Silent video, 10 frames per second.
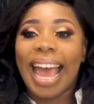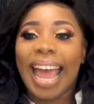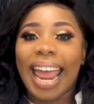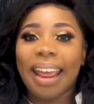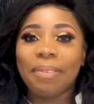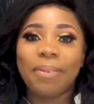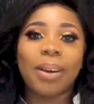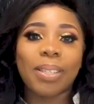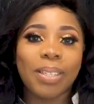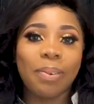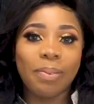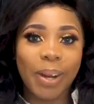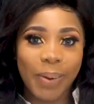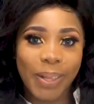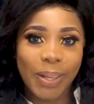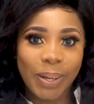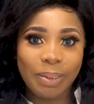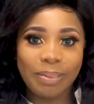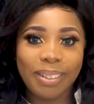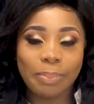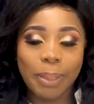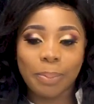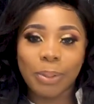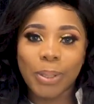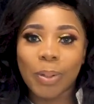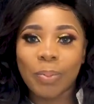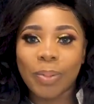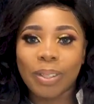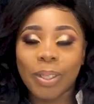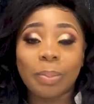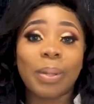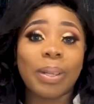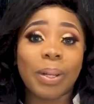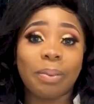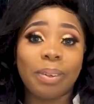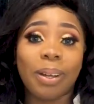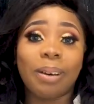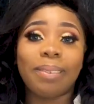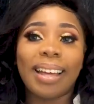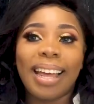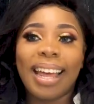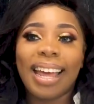I felt very loved. People showed me a lot of love.